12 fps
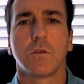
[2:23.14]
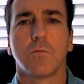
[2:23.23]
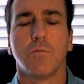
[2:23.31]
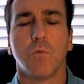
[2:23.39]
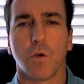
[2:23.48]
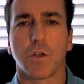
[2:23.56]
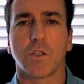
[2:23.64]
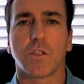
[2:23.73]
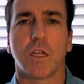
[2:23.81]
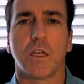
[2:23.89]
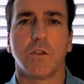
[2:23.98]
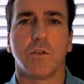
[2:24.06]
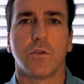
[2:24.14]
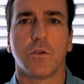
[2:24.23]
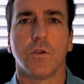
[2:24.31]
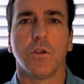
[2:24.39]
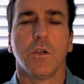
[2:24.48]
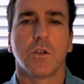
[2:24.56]
mortgage that
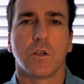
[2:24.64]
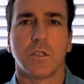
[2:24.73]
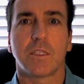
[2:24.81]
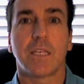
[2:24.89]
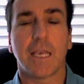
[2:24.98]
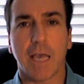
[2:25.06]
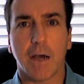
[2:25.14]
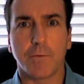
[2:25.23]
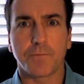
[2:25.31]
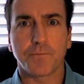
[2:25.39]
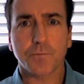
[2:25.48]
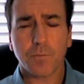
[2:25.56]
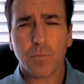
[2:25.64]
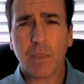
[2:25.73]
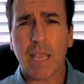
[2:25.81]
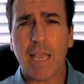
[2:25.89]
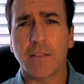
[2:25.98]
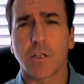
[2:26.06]
you're going to take out,
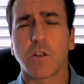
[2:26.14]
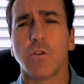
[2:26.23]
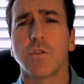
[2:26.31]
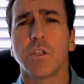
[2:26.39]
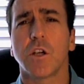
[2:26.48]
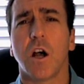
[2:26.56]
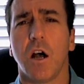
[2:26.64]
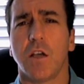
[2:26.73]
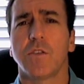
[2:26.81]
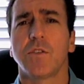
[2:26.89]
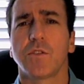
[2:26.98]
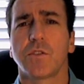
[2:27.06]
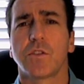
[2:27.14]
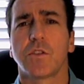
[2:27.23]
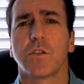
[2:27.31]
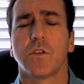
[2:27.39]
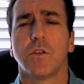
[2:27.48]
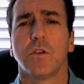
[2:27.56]
and the closing
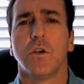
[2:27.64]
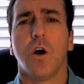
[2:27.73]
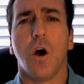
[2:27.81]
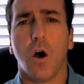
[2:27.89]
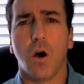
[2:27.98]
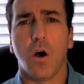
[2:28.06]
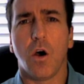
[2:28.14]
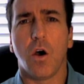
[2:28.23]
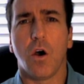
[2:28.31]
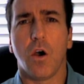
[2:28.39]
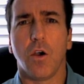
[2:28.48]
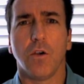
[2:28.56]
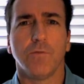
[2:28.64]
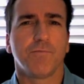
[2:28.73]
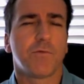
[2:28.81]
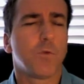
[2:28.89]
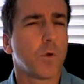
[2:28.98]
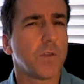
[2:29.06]
costs are
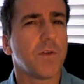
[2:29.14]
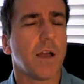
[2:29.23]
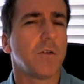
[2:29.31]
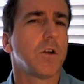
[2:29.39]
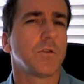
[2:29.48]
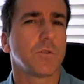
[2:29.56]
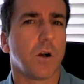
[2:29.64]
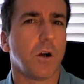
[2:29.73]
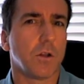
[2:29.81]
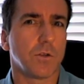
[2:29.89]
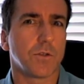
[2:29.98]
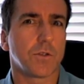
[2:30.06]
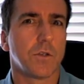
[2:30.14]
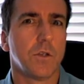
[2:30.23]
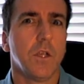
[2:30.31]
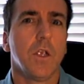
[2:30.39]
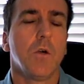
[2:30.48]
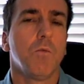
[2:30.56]
$4,500.
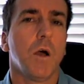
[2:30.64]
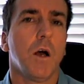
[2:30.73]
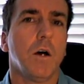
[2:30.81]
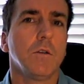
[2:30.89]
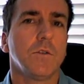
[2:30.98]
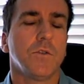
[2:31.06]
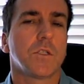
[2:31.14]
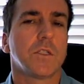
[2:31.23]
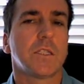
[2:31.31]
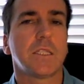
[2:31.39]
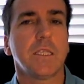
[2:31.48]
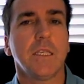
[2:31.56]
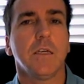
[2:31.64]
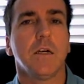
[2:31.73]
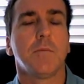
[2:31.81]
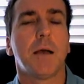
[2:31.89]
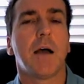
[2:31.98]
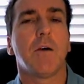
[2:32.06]
Well, you can see
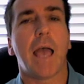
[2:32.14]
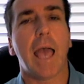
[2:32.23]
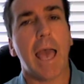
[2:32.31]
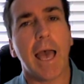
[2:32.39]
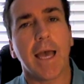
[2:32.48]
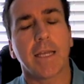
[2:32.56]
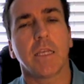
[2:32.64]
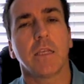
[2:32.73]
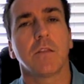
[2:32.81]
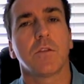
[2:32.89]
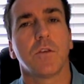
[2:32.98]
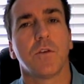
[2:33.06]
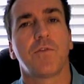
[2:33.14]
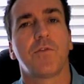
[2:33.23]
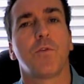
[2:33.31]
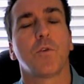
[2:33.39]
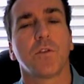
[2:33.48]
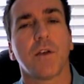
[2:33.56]
about adding the
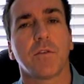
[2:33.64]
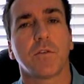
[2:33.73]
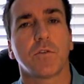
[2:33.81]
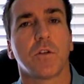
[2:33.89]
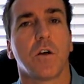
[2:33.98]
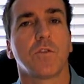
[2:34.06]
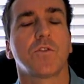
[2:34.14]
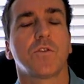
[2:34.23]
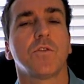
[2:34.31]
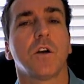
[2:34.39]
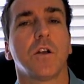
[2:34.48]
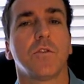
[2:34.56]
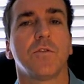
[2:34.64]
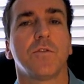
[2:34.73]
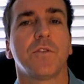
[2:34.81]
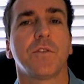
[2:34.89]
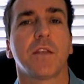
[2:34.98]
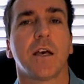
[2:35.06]
$4,500 to the
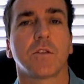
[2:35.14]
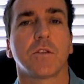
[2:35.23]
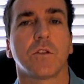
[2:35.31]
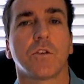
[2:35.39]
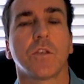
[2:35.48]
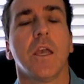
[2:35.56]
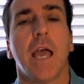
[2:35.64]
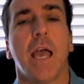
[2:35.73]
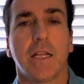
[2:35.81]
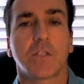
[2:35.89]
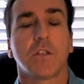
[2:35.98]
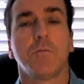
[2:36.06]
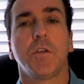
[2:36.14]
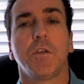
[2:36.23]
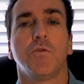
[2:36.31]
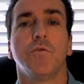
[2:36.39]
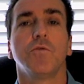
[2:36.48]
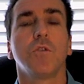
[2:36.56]
$150,000, and that's going to be
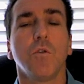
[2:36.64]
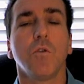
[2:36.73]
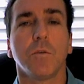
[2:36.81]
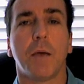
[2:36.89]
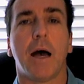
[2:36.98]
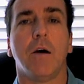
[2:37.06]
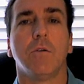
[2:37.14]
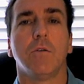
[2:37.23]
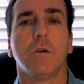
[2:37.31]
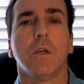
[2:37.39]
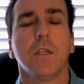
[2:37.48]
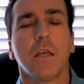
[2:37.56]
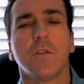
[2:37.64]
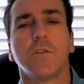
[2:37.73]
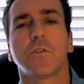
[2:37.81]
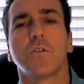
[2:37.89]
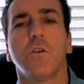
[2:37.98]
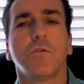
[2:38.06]
your new loan amount. Now,
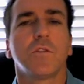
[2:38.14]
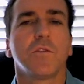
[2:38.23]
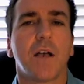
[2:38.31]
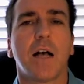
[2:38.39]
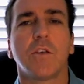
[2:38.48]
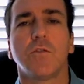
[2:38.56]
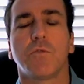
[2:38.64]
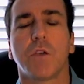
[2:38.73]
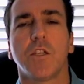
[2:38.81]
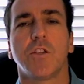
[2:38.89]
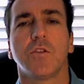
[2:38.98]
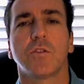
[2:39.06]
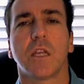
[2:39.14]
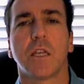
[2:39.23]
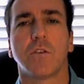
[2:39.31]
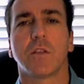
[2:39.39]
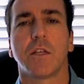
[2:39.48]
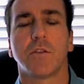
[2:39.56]
there's loan-to-value ratios that
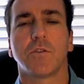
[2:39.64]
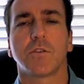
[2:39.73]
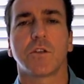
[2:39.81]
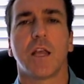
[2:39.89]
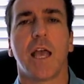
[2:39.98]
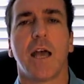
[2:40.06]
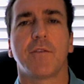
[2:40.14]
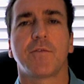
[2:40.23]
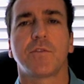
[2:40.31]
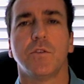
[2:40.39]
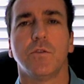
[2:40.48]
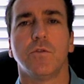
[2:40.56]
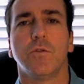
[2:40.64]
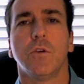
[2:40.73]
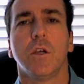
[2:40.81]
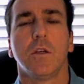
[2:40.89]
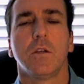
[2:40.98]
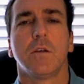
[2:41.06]
your lender is going to have to
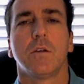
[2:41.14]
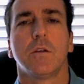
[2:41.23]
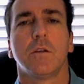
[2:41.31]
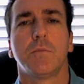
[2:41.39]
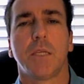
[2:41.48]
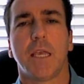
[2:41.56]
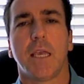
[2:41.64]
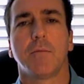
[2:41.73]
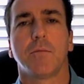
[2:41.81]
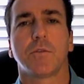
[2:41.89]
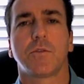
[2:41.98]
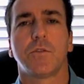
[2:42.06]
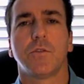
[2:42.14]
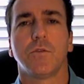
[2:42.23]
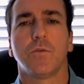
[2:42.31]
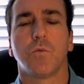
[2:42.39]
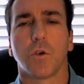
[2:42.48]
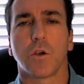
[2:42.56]
be able
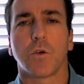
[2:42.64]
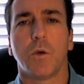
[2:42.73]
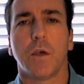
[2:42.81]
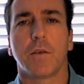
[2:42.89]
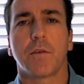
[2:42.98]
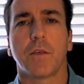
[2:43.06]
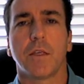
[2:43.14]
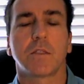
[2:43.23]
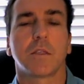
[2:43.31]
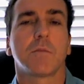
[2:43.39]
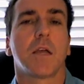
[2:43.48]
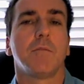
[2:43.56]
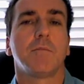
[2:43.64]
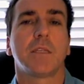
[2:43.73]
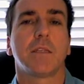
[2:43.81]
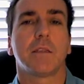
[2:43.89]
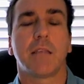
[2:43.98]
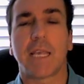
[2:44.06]
to work with, and
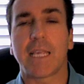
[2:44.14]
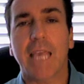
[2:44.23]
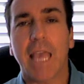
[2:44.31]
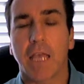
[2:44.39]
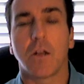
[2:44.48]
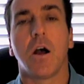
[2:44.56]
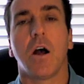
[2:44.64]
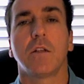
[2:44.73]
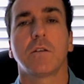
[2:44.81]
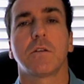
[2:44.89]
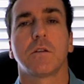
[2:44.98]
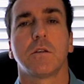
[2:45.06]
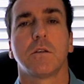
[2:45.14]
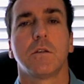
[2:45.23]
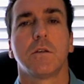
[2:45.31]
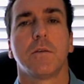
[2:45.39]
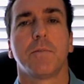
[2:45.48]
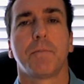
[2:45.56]
sometimes they cannot.
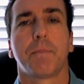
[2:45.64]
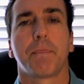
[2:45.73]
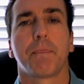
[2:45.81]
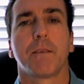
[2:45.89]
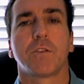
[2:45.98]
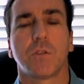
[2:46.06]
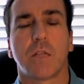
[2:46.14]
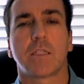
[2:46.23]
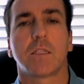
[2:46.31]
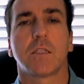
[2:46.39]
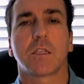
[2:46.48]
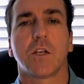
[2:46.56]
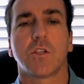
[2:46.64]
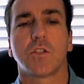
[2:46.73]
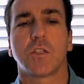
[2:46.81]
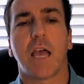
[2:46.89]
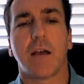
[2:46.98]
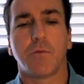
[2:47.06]
So that's a
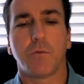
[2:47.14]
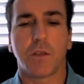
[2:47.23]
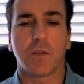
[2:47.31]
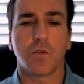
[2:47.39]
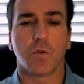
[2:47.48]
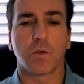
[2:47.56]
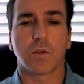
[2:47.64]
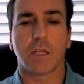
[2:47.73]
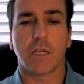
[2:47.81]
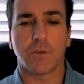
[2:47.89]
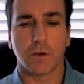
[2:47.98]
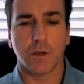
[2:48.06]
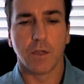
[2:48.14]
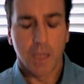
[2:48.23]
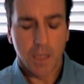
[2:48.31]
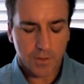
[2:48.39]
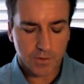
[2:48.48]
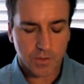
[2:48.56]
discussion to have with your lender.
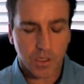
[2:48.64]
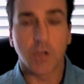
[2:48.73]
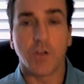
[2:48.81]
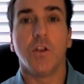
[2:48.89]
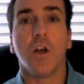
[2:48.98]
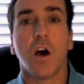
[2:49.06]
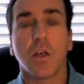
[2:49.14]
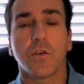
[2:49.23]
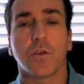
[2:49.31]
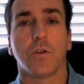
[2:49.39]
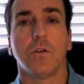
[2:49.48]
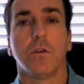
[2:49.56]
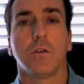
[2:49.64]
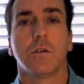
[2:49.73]
There's another